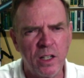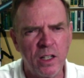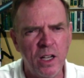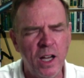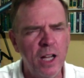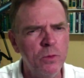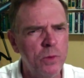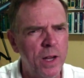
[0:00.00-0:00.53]

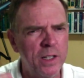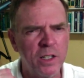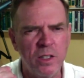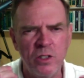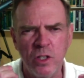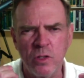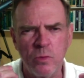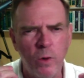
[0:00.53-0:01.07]
Conrad can
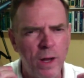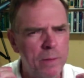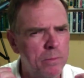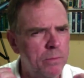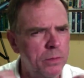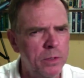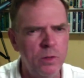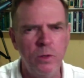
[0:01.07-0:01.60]
just write
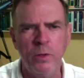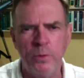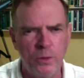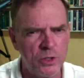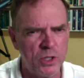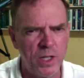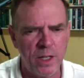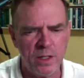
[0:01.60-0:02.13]
beautiful
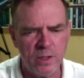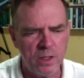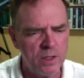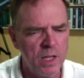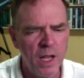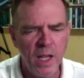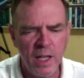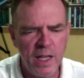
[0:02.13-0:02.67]
sentences.
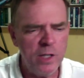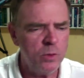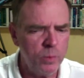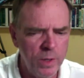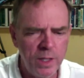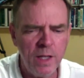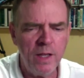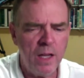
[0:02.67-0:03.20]
He's
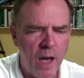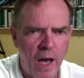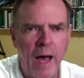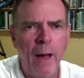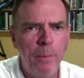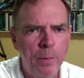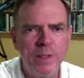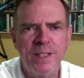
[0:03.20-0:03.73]
really the
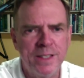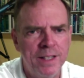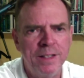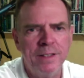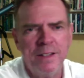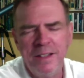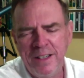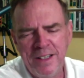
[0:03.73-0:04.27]
opposite,
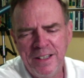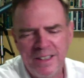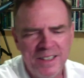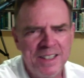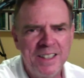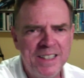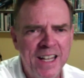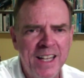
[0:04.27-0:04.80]

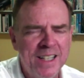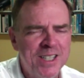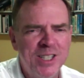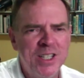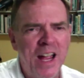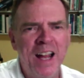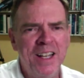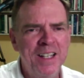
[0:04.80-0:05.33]

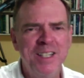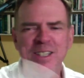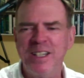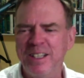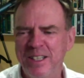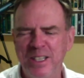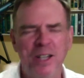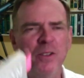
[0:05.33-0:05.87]

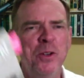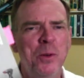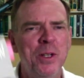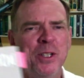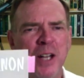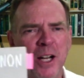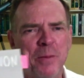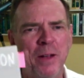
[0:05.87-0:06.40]
stylistically, of who we
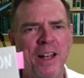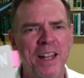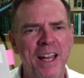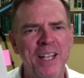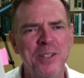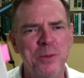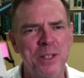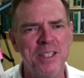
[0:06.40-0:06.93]
talked about
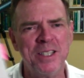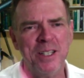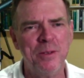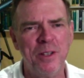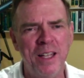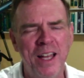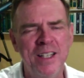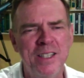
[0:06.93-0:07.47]

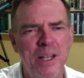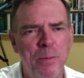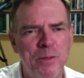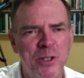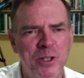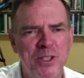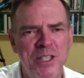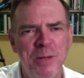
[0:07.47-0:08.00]
last
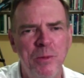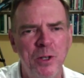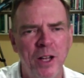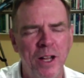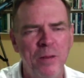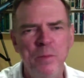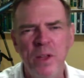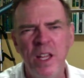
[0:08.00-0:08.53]
episode,
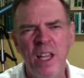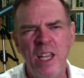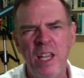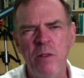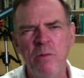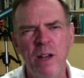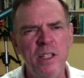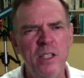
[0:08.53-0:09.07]
Simenon. He
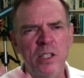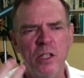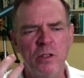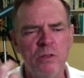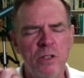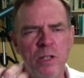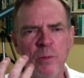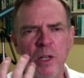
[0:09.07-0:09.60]
writes these
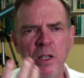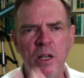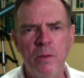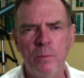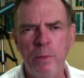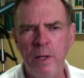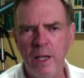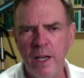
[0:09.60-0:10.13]
incredibly
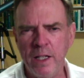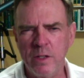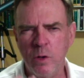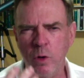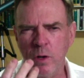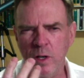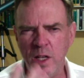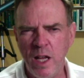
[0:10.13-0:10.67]
complex,
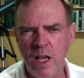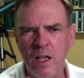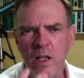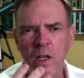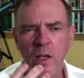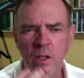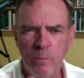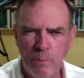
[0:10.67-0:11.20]
ornate,
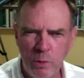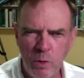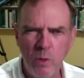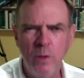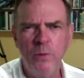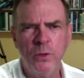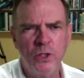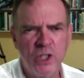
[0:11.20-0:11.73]

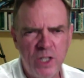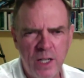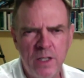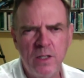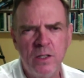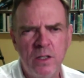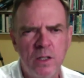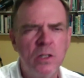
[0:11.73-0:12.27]
beautiful
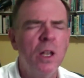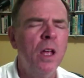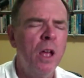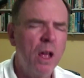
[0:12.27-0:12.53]
sentences.